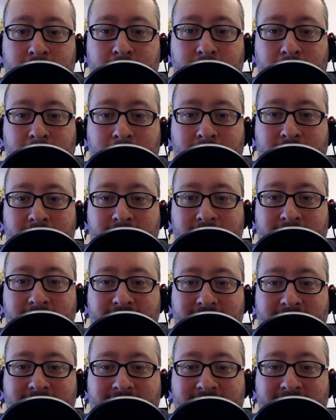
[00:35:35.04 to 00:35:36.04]

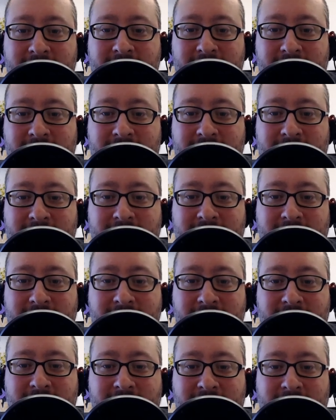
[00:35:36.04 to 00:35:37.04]

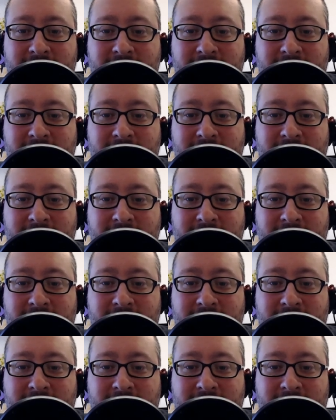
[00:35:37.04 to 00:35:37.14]
This person isn't speaking.